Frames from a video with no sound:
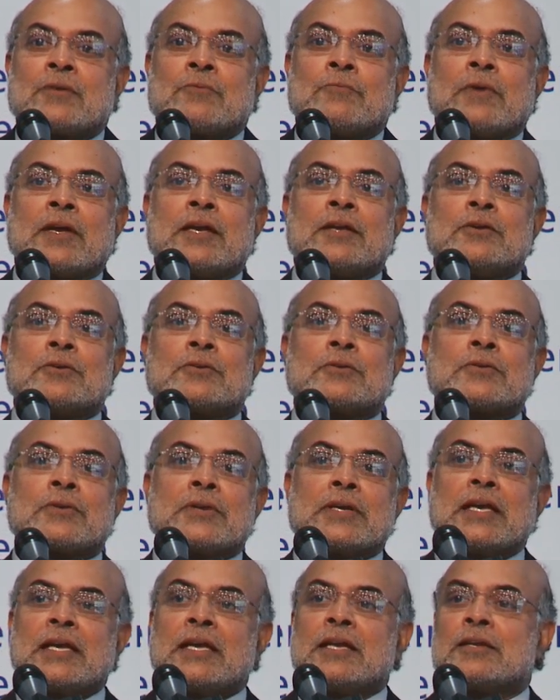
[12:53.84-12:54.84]
where you
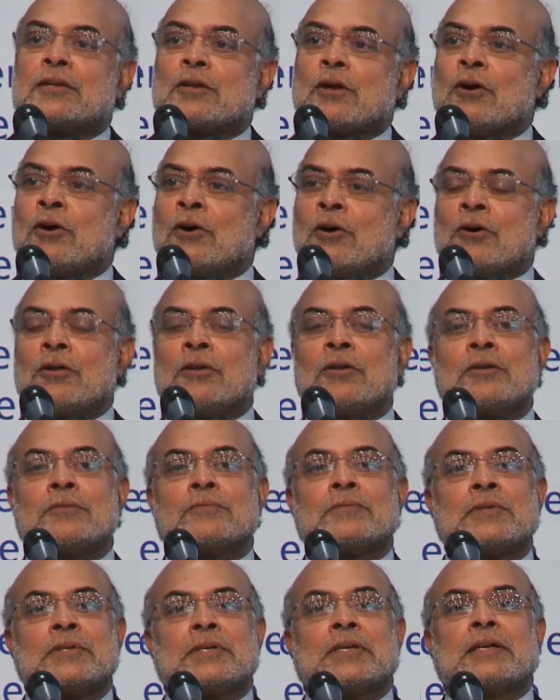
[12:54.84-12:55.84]
create all
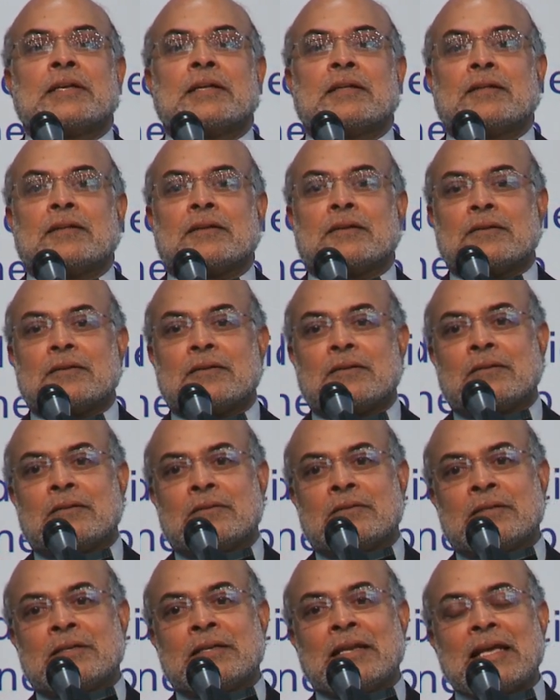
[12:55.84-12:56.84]
of the,
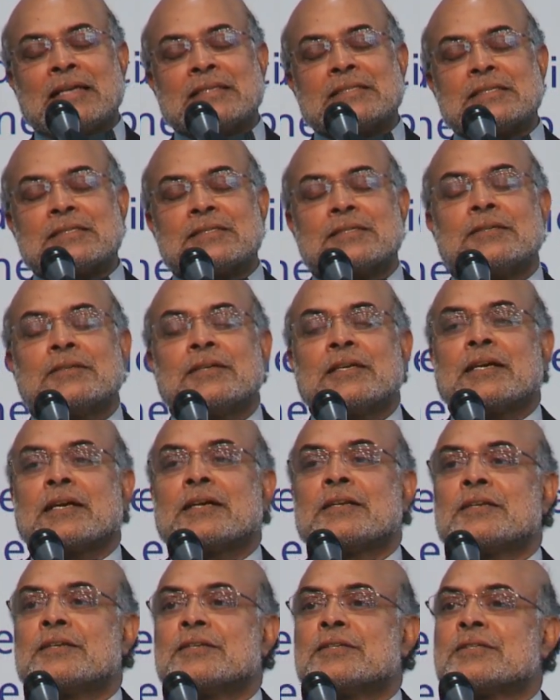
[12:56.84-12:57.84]
the necessary
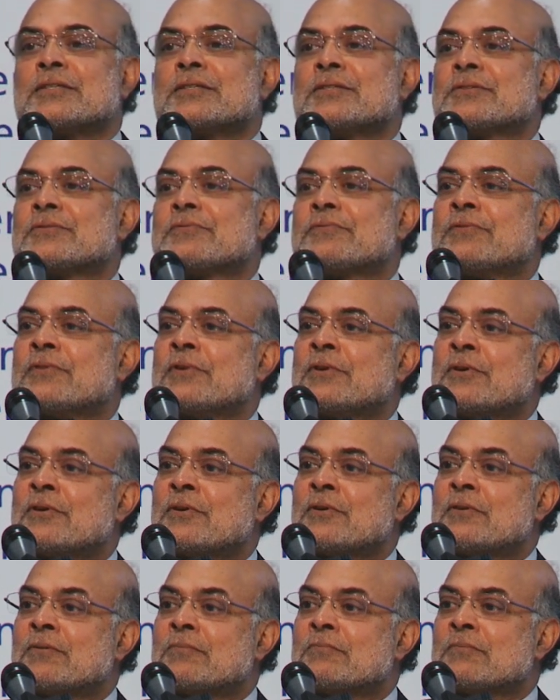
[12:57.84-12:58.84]
conditions
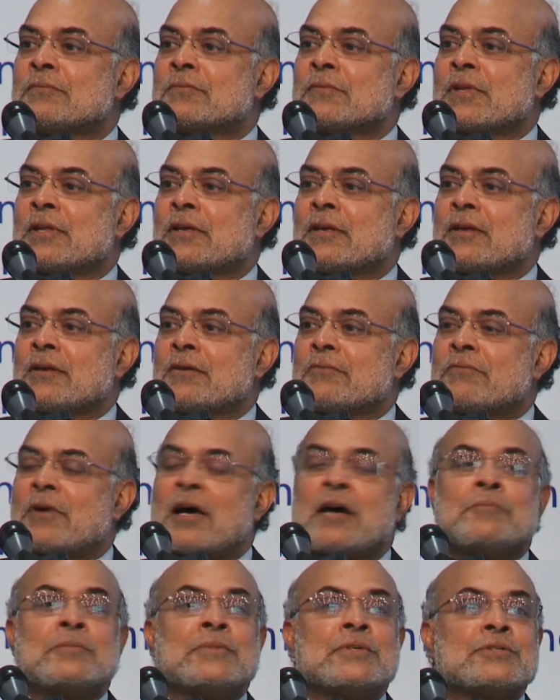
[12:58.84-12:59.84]
for
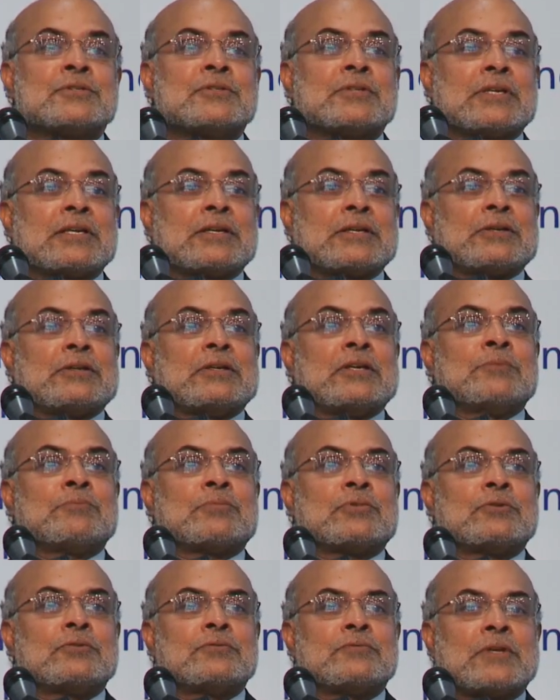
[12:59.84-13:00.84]
farmers to
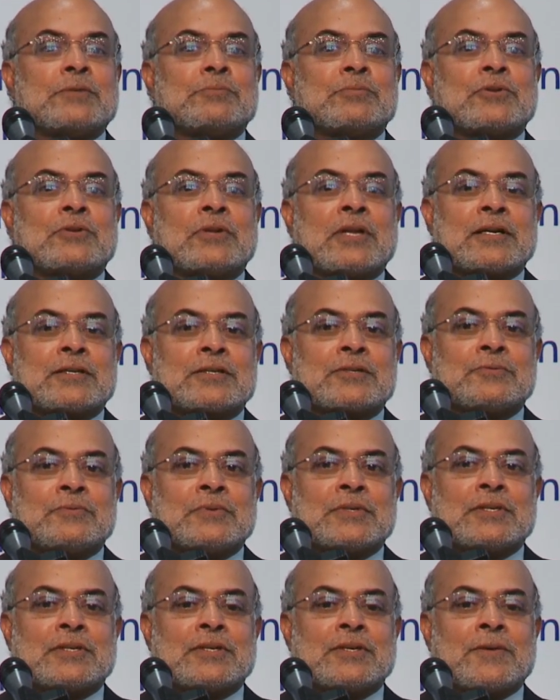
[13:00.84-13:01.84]
improve their
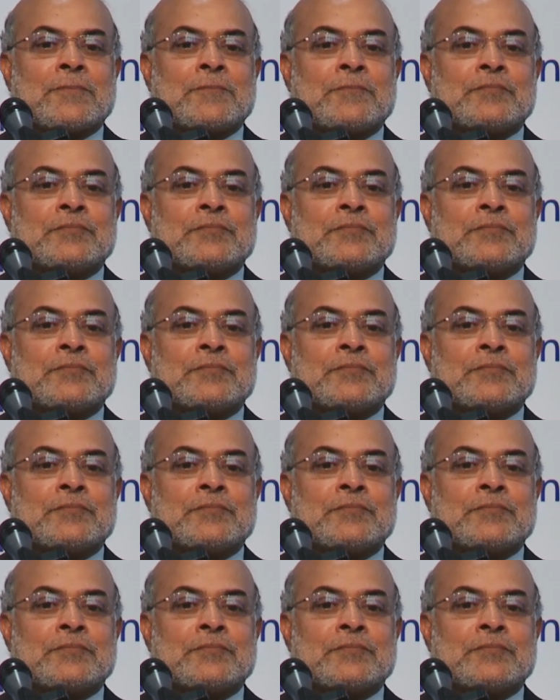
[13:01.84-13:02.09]
productivity,